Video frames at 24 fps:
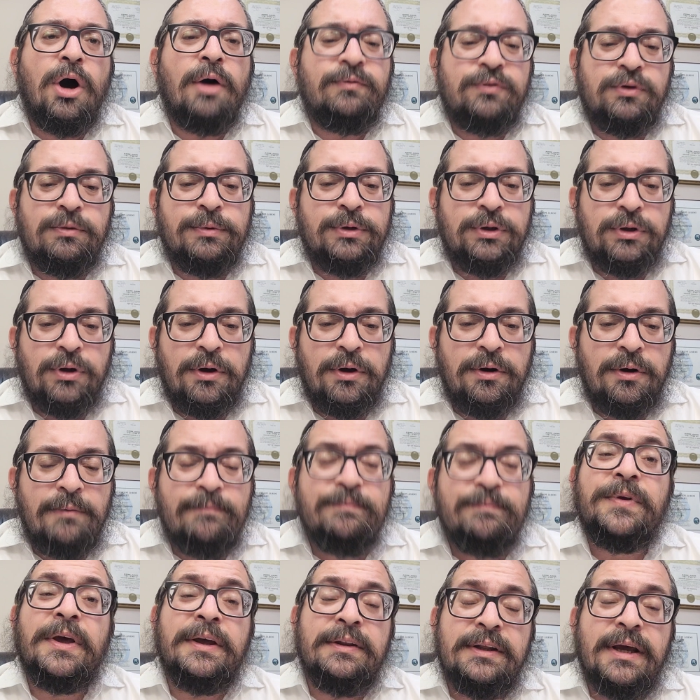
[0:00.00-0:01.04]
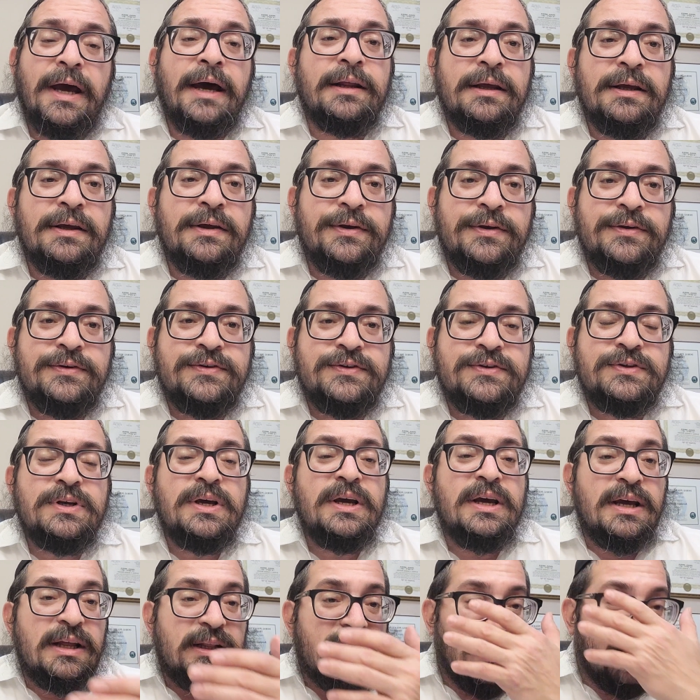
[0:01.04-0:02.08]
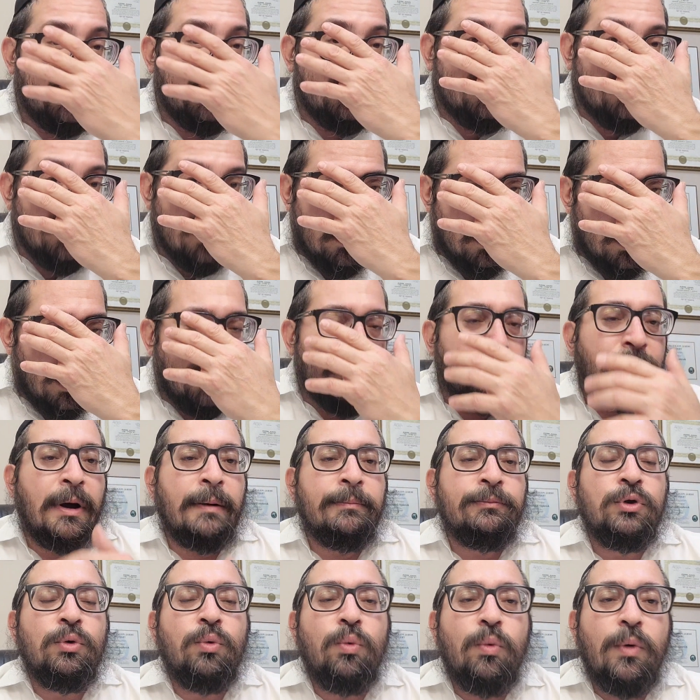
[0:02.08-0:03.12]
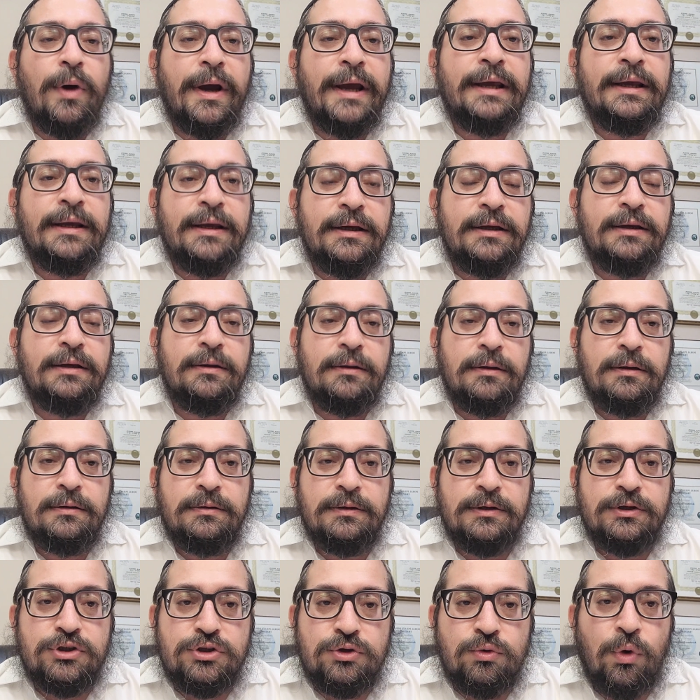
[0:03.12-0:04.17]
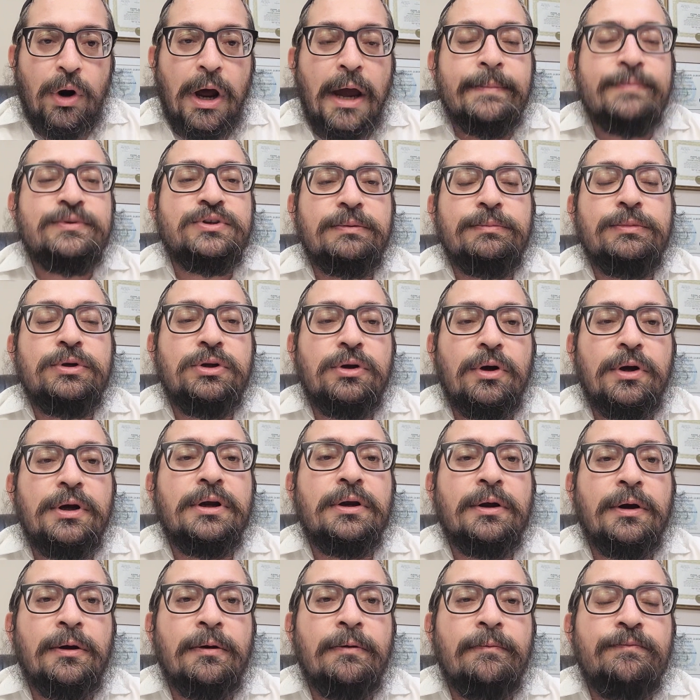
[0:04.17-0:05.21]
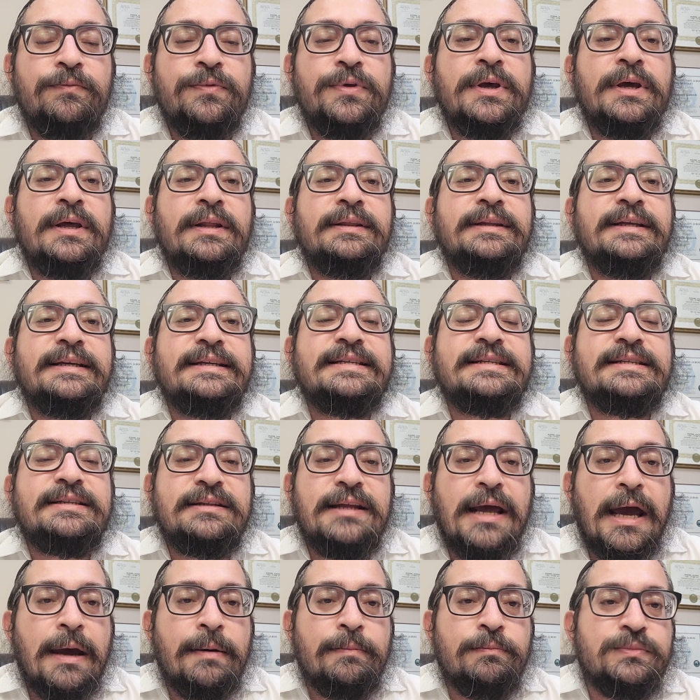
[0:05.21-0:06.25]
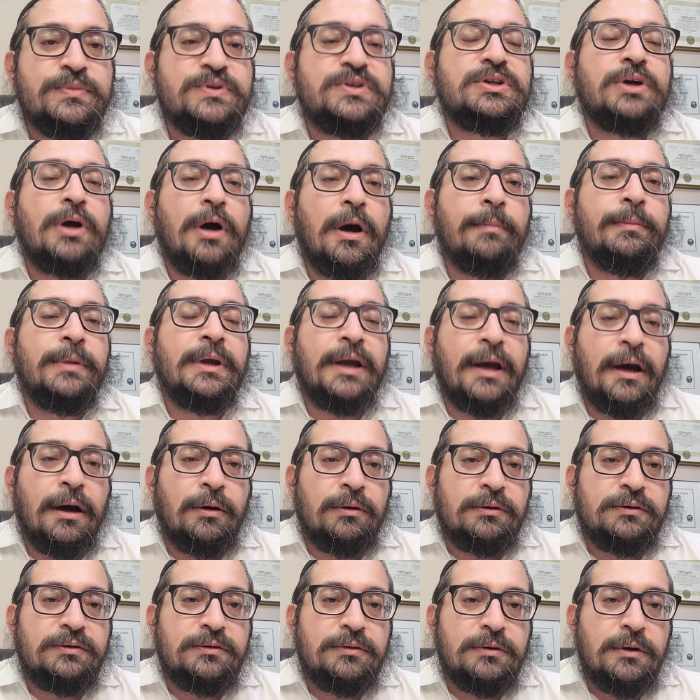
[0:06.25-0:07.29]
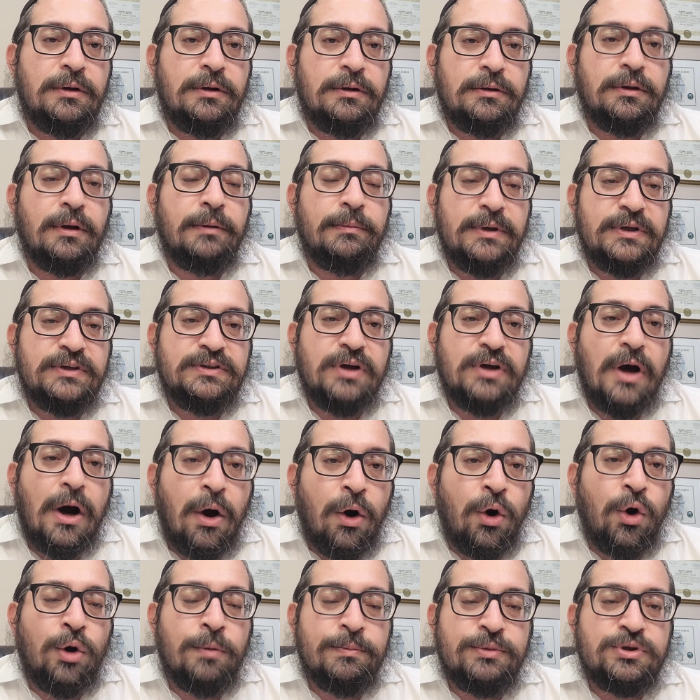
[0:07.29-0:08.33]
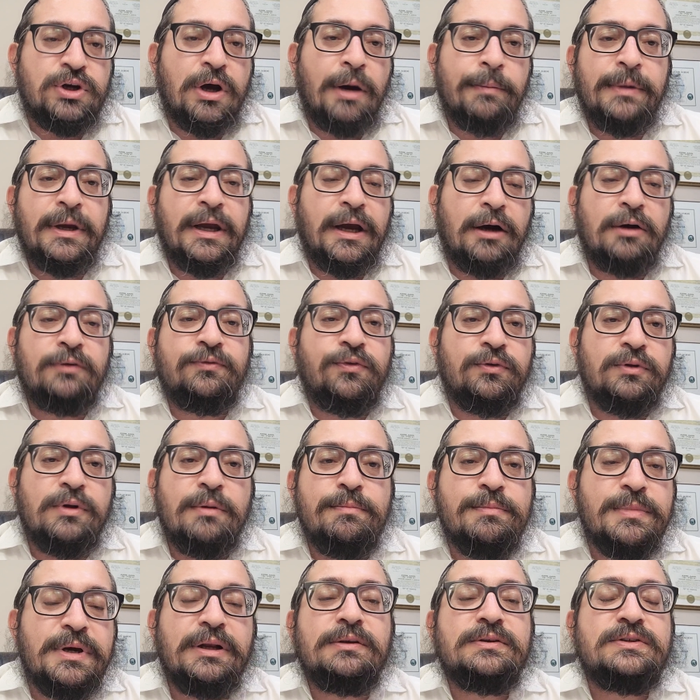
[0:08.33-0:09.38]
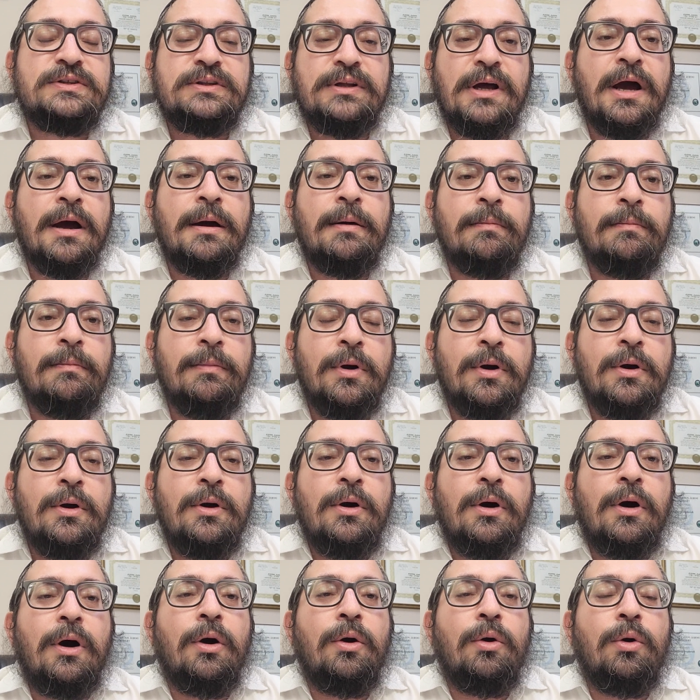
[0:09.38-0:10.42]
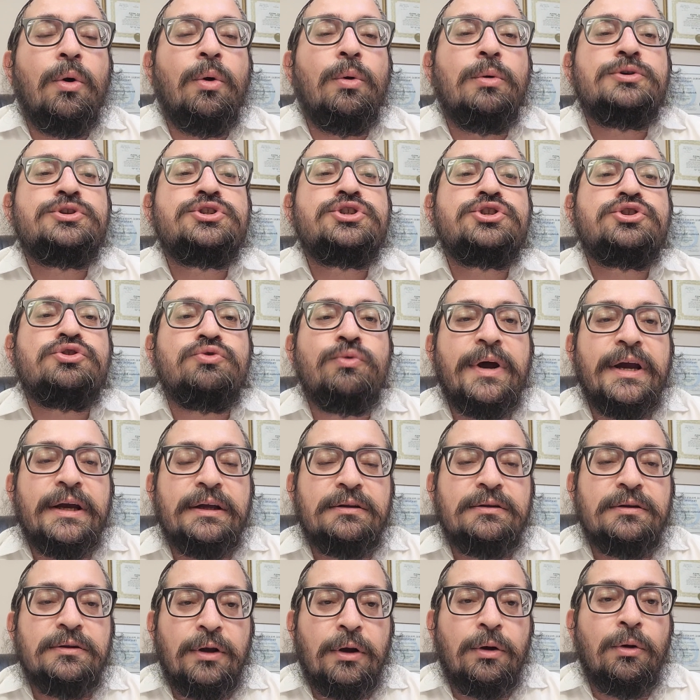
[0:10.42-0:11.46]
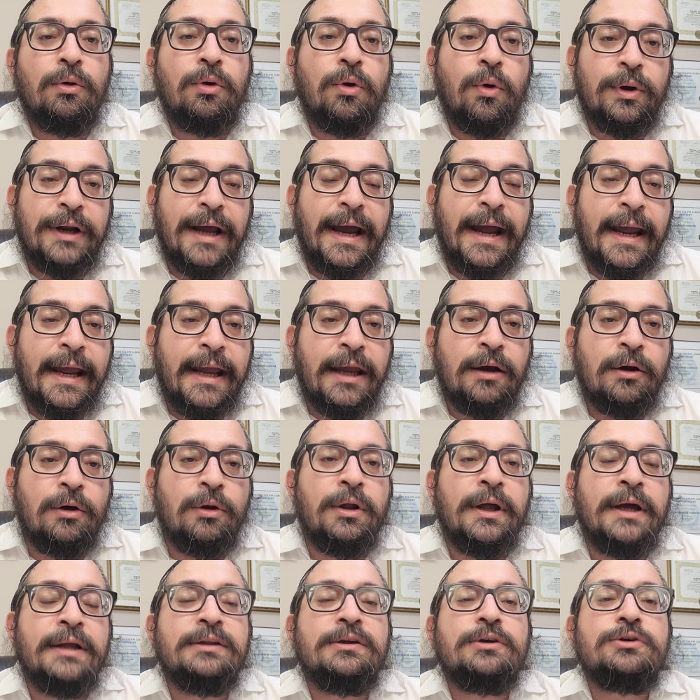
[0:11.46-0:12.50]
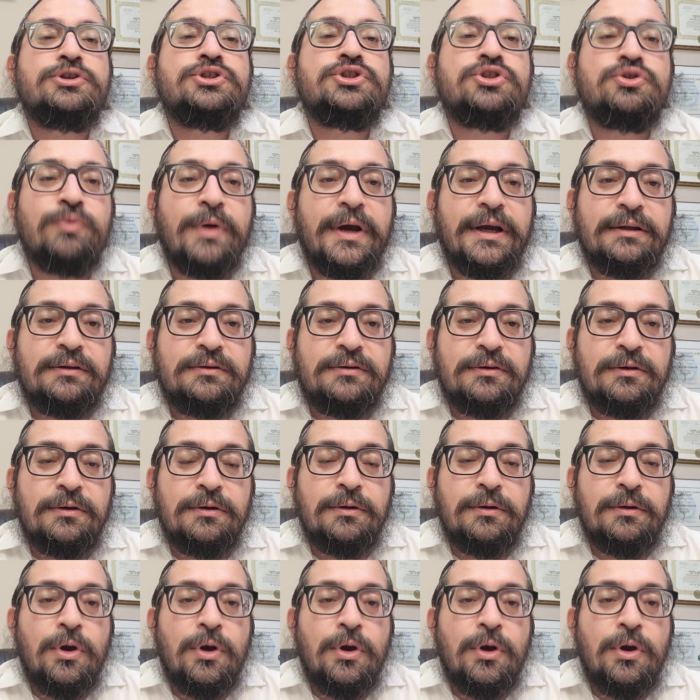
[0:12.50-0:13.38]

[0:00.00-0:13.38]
of the menorah, and that is that the Rambam, the way he describes the menorah, the stems coming out, that means the arms coming out from the middle stem, are all straight. They all go on an angle and they're straight.